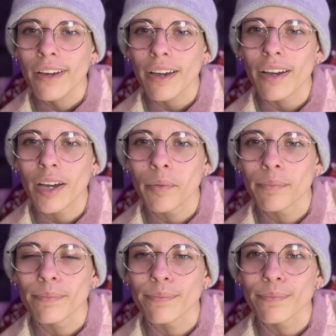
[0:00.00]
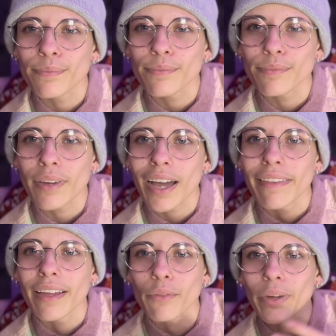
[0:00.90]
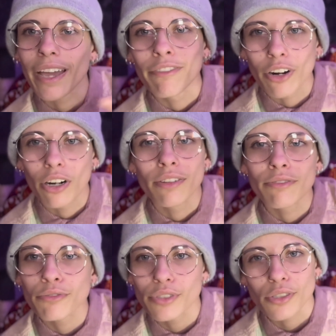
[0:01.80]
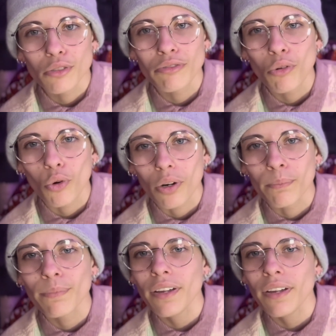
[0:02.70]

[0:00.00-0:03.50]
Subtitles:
and then we have our physical form,